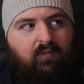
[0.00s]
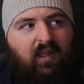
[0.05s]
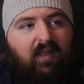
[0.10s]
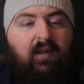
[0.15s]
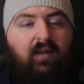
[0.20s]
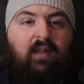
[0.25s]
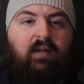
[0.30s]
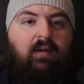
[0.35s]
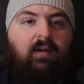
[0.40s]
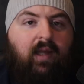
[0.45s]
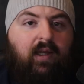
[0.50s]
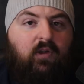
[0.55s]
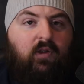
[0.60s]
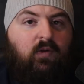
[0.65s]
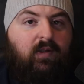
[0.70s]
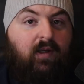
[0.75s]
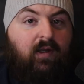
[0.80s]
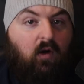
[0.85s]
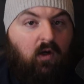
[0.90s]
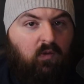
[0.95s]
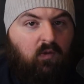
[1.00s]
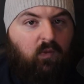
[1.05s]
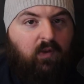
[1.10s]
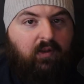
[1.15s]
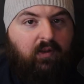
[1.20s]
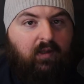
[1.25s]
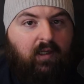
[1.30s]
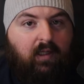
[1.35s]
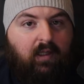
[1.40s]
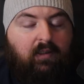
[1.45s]
they let you get on with
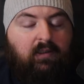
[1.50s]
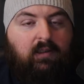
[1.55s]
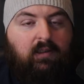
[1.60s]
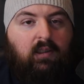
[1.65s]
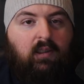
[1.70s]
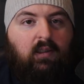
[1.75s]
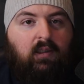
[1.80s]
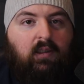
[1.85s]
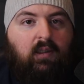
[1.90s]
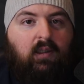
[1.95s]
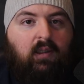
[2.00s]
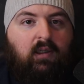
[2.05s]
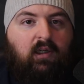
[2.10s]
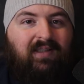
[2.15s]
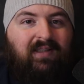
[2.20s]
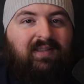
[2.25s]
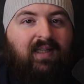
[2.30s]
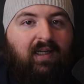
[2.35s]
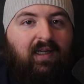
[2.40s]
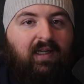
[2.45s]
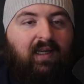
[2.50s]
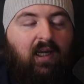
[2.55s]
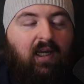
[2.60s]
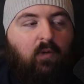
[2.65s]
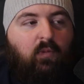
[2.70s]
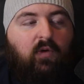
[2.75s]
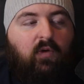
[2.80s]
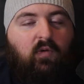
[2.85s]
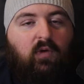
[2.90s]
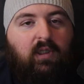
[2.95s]
that, because it
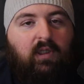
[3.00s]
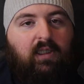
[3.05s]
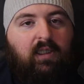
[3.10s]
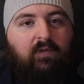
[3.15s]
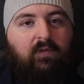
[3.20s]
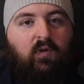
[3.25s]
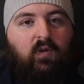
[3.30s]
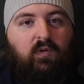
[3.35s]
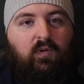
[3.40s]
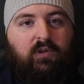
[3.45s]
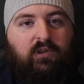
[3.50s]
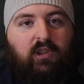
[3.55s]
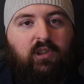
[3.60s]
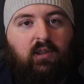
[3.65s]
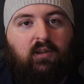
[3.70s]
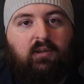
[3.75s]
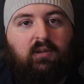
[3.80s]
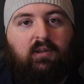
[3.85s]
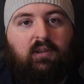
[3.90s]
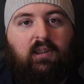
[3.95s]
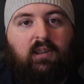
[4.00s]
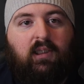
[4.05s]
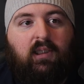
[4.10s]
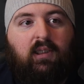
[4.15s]
can be really difficult to juggle.